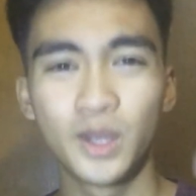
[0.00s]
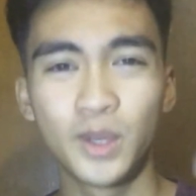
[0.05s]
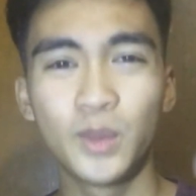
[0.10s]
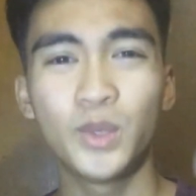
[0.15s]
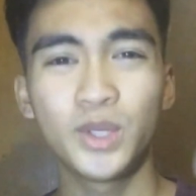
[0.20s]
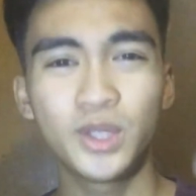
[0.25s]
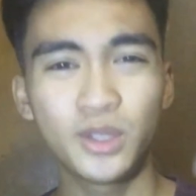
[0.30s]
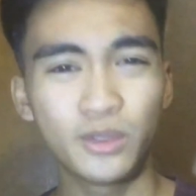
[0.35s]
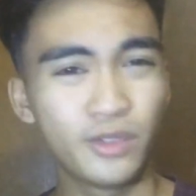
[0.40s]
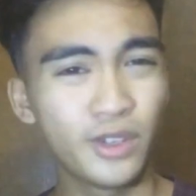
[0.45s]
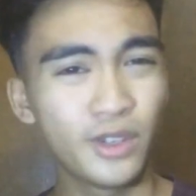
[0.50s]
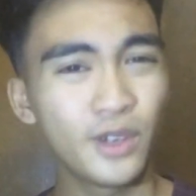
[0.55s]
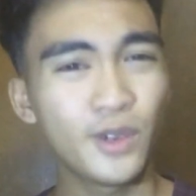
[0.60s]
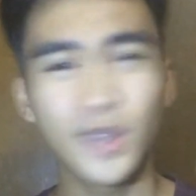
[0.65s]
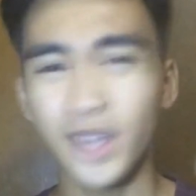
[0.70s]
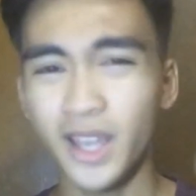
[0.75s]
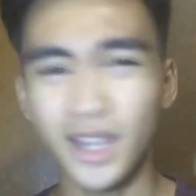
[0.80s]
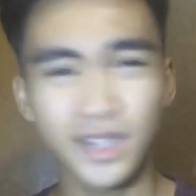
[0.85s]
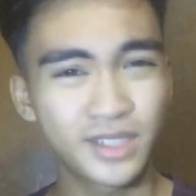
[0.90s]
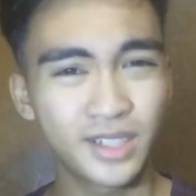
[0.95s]
What a
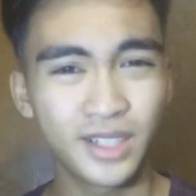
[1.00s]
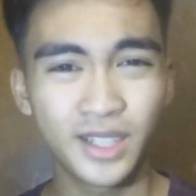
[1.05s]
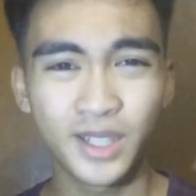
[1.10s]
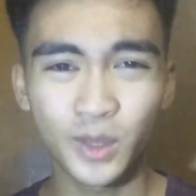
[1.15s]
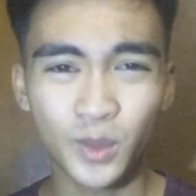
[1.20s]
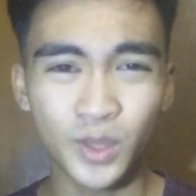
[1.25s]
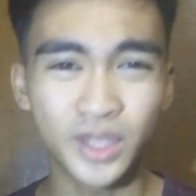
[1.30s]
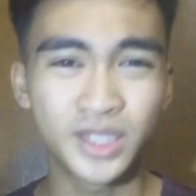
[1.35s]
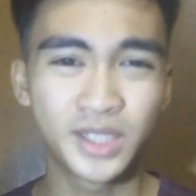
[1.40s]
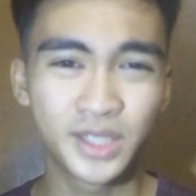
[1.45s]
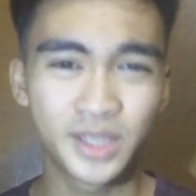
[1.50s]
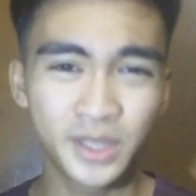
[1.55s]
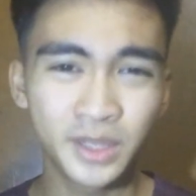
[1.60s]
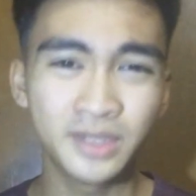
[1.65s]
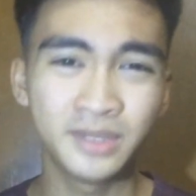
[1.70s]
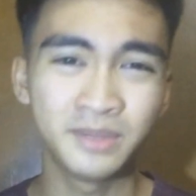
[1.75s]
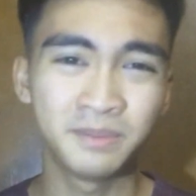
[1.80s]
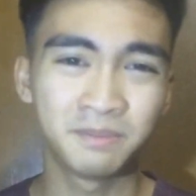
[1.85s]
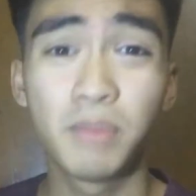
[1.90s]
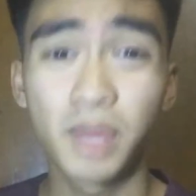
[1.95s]
very excellent
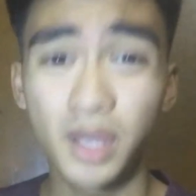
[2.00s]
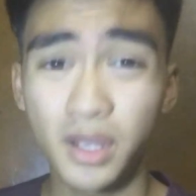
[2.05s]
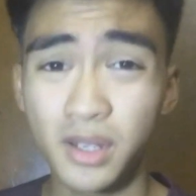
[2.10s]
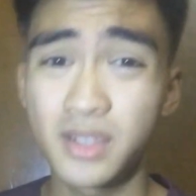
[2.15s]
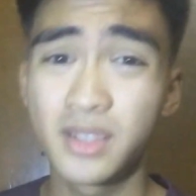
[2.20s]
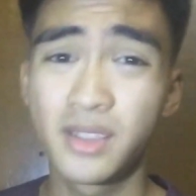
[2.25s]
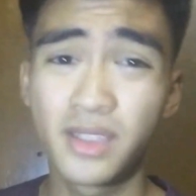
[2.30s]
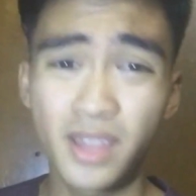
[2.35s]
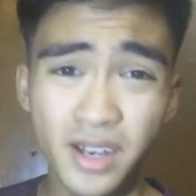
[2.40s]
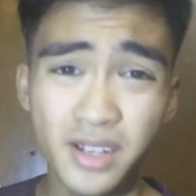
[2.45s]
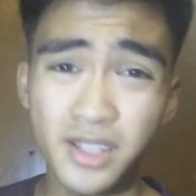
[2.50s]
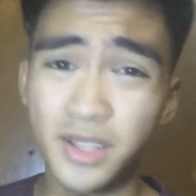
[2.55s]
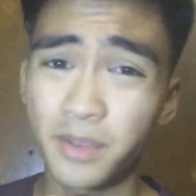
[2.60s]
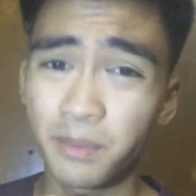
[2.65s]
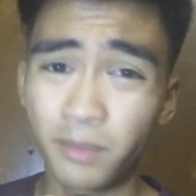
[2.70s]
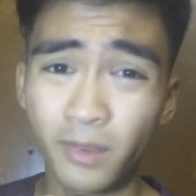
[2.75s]
question, because there's a